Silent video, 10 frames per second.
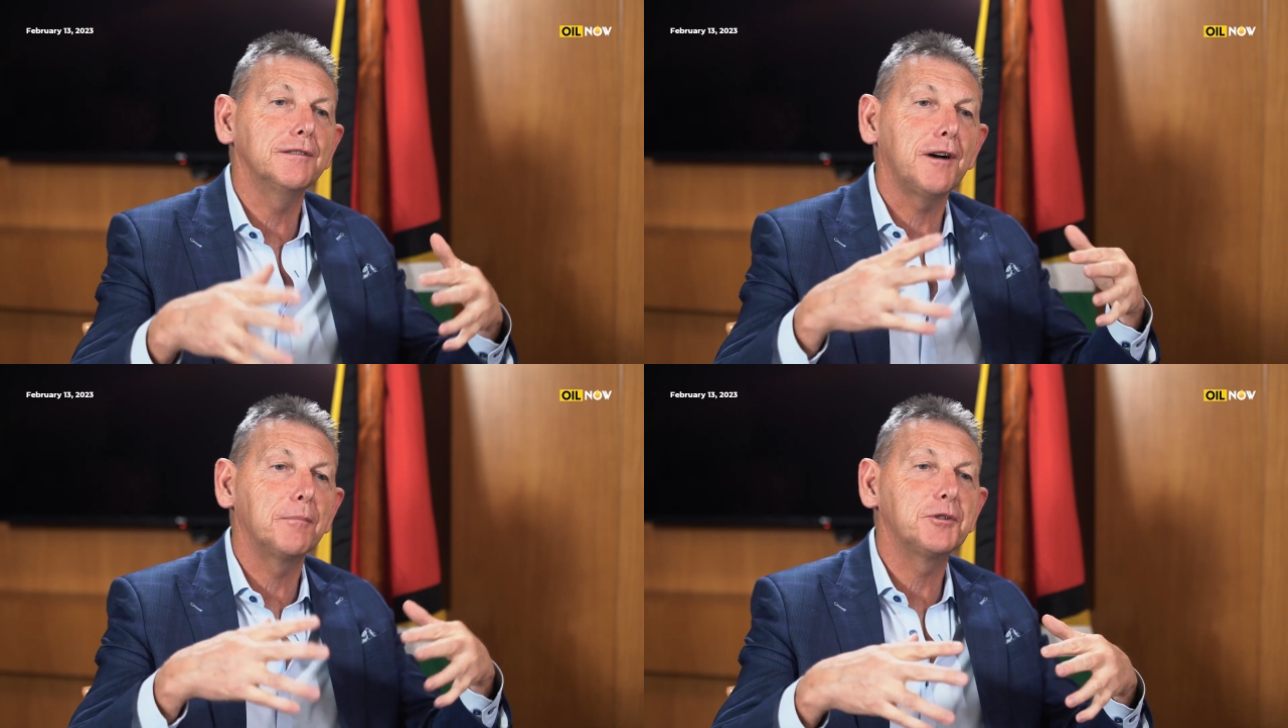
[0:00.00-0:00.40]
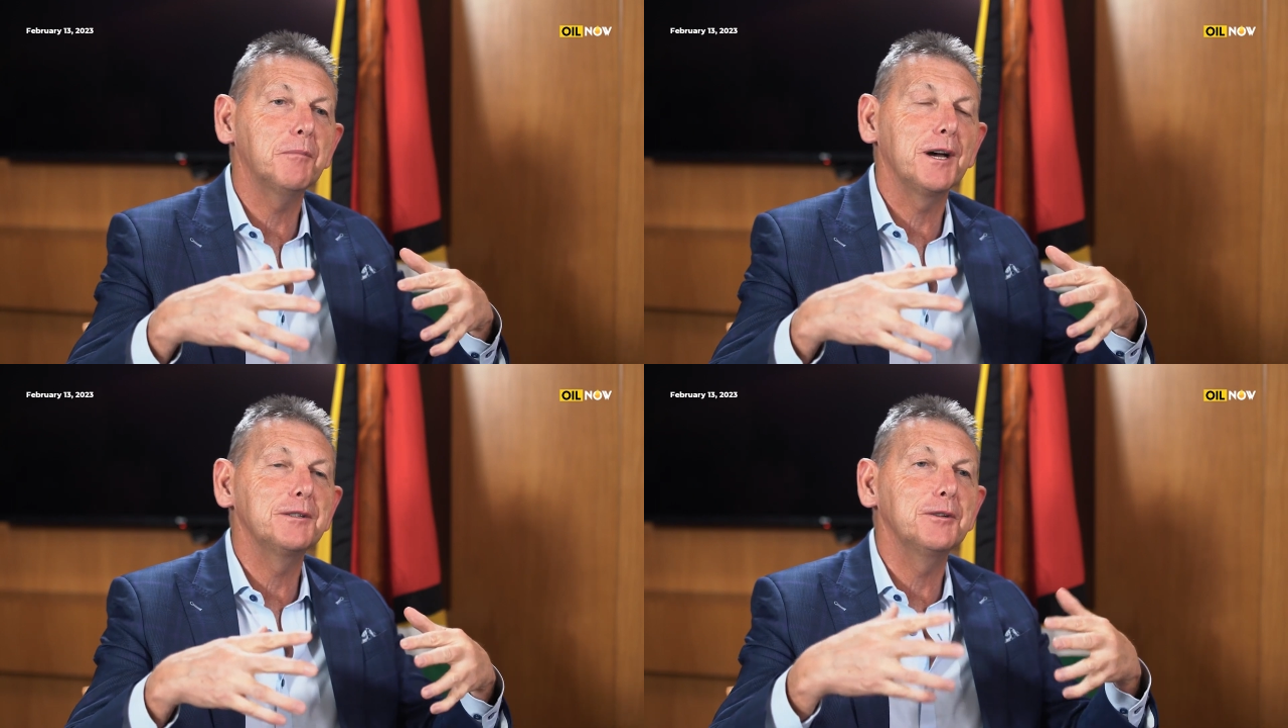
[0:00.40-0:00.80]
of
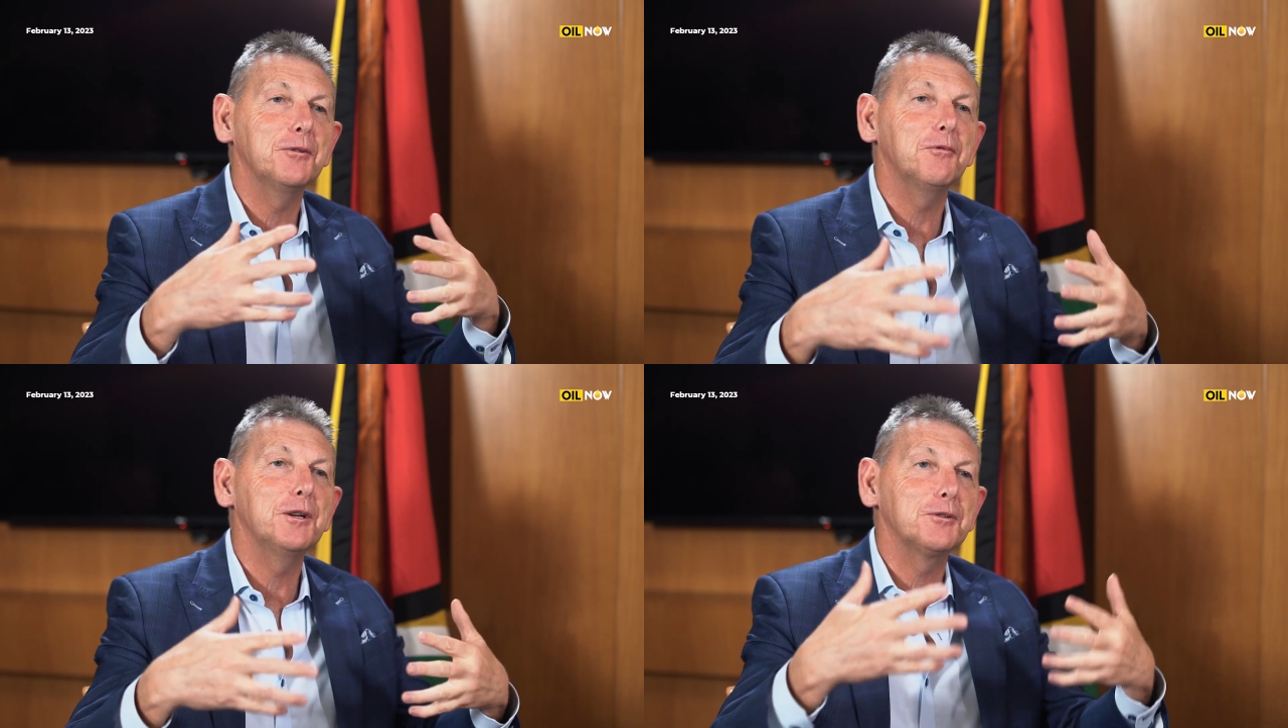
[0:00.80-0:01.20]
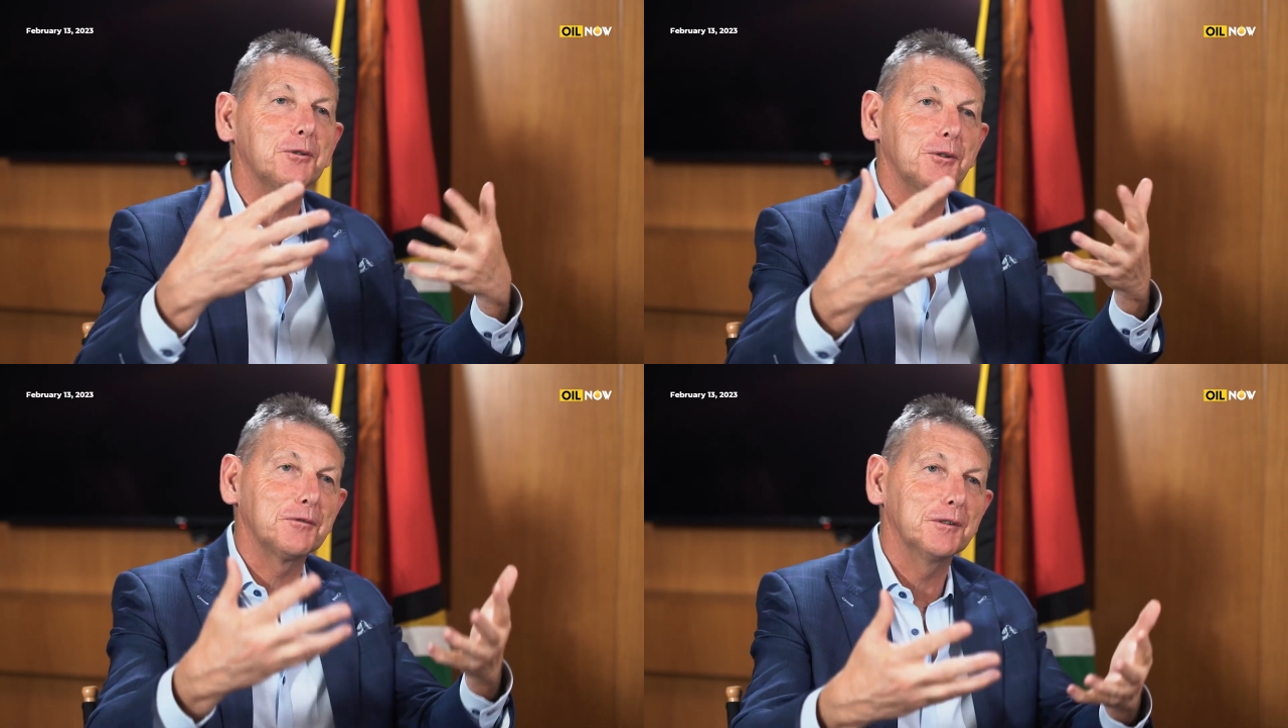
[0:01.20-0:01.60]
optimizing the
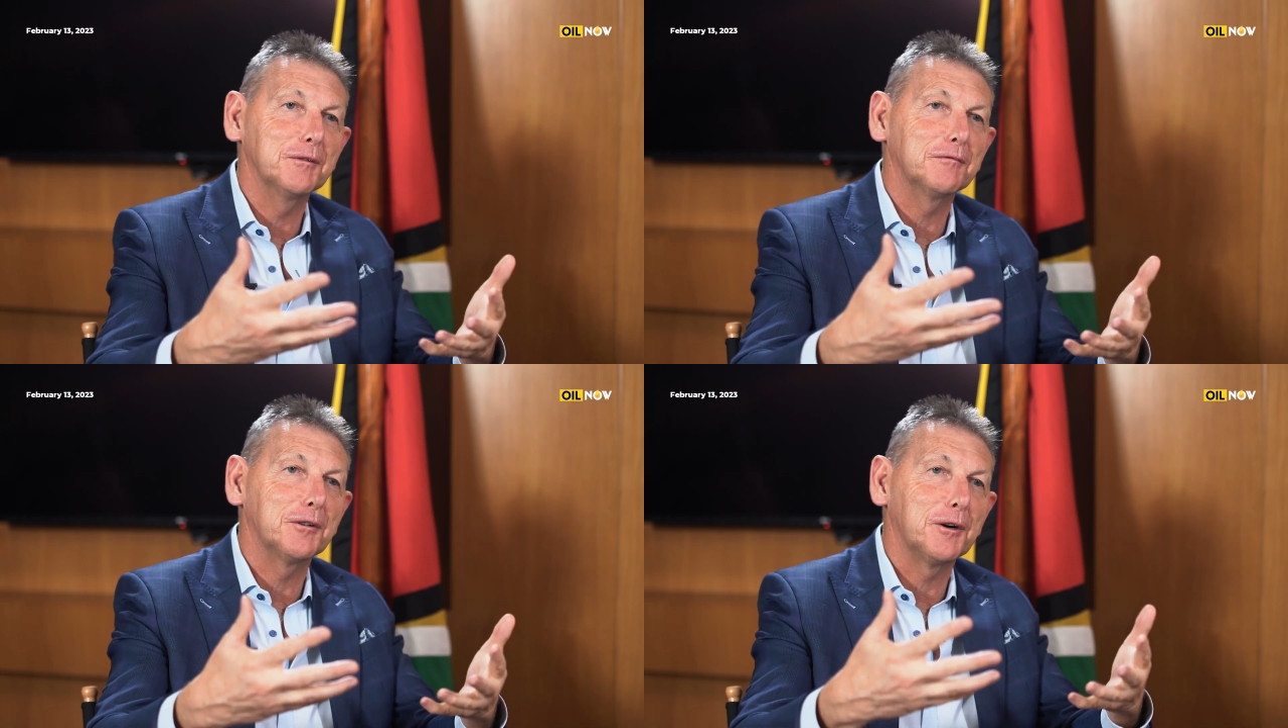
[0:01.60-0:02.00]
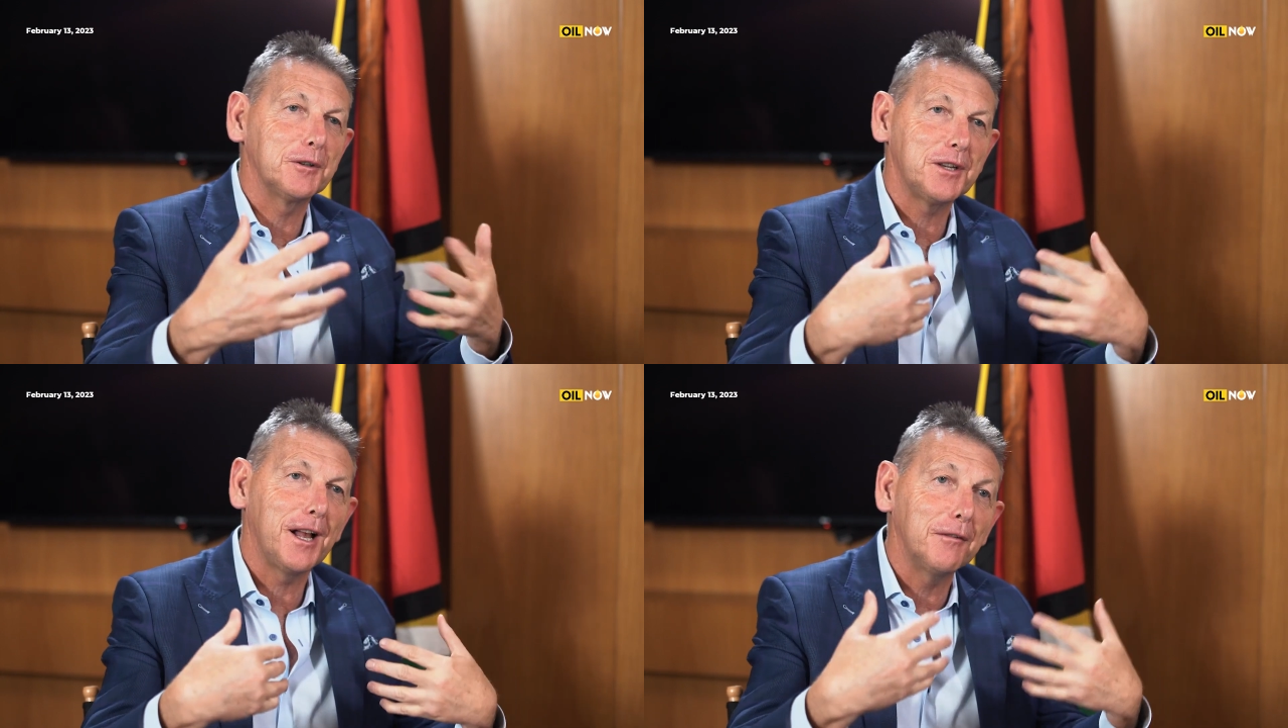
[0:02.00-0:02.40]
resource for
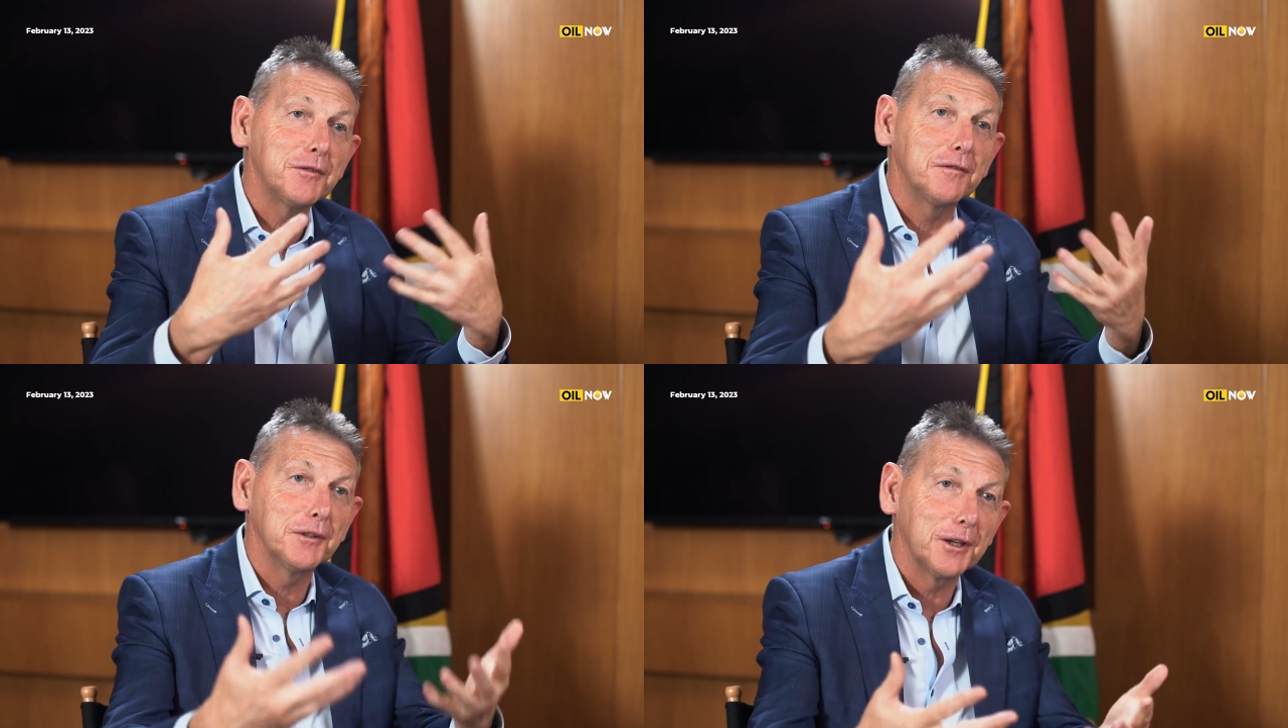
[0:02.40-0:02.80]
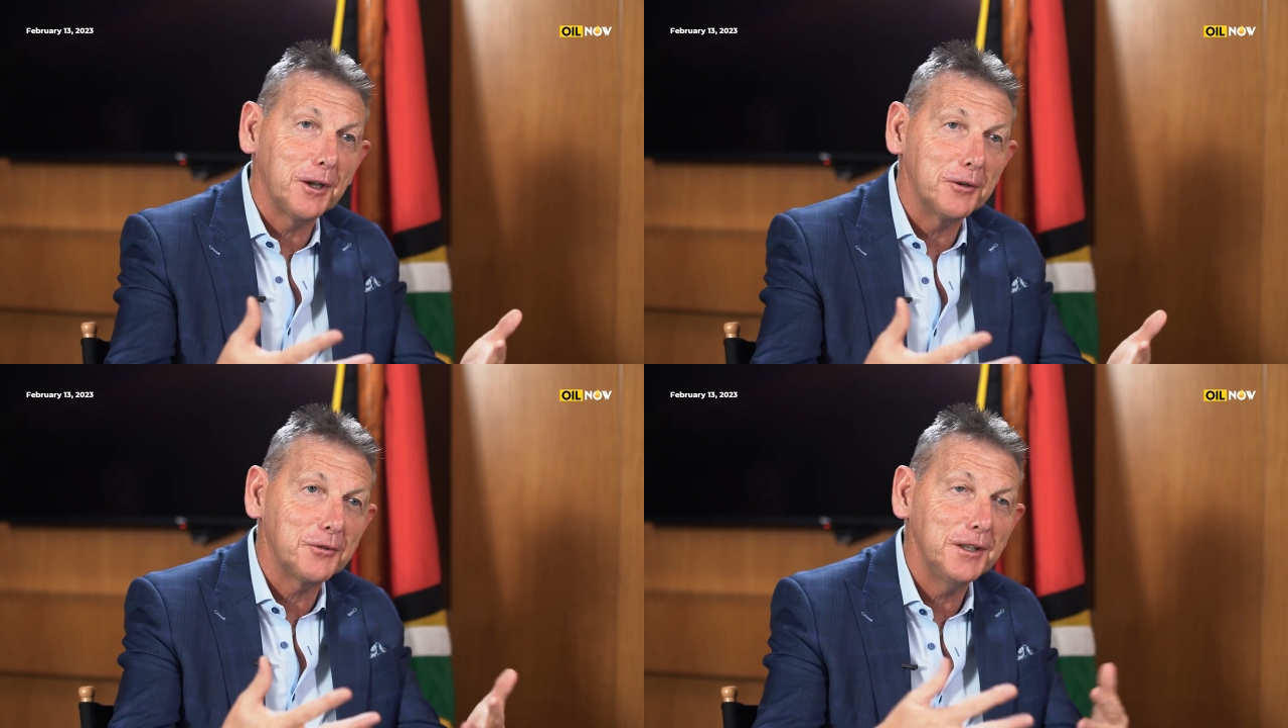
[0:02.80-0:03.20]
ourselves, for the
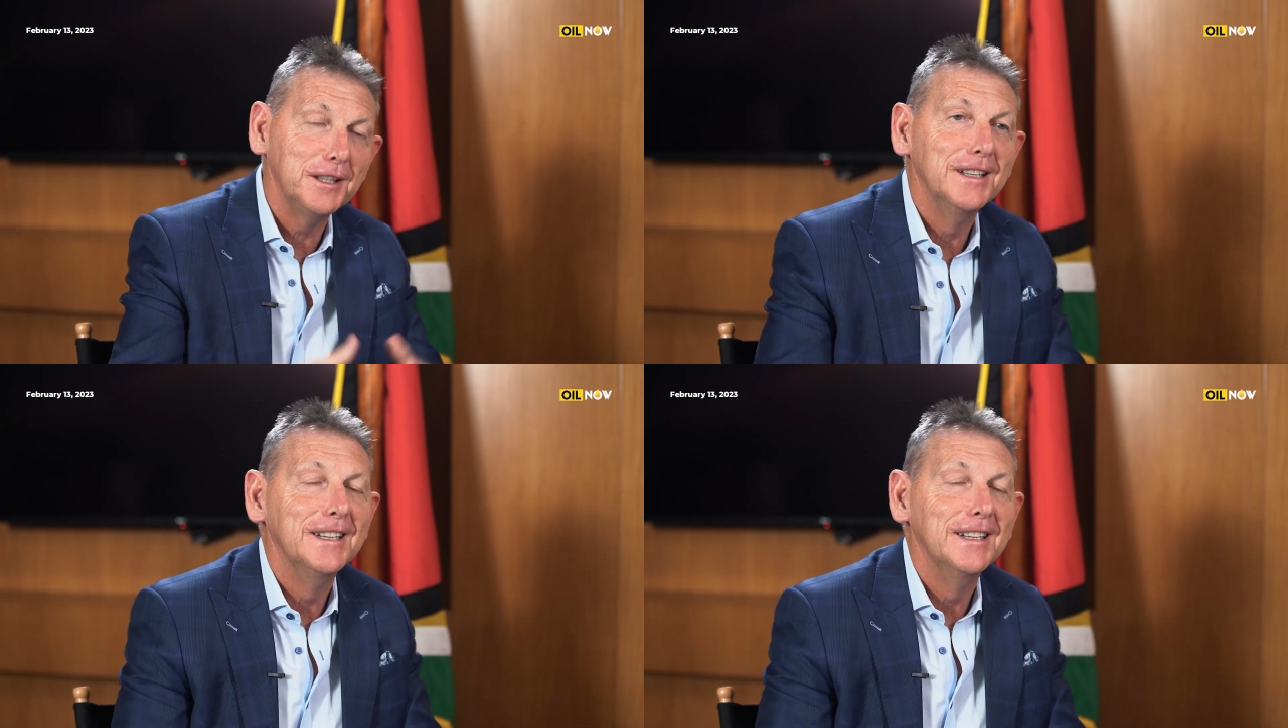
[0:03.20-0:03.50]
country,